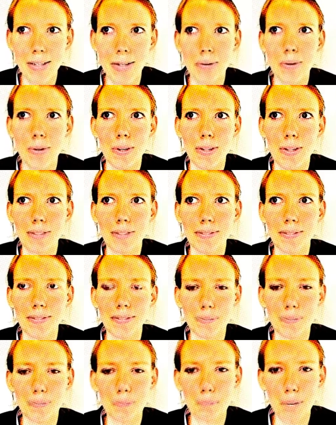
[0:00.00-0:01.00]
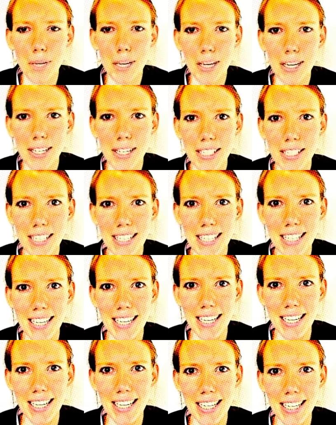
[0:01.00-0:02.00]
Well, because
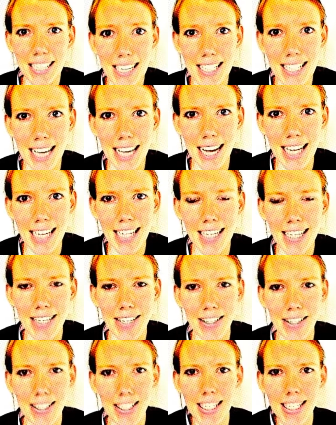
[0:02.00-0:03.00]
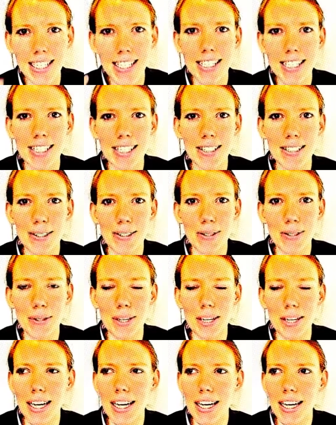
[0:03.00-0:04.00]
it needs that, it needs to
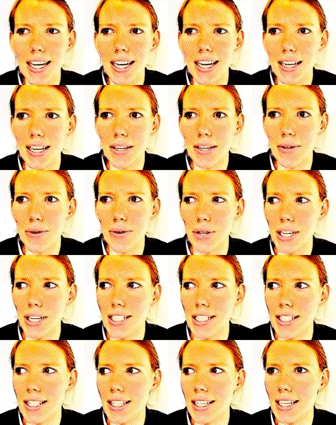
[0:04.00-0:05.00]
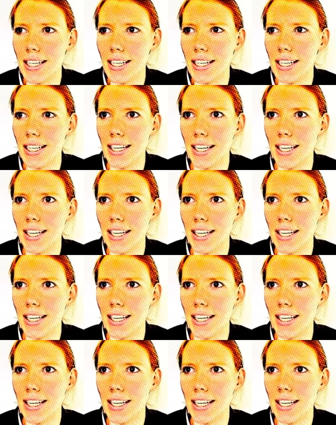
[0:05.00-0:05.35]
increase the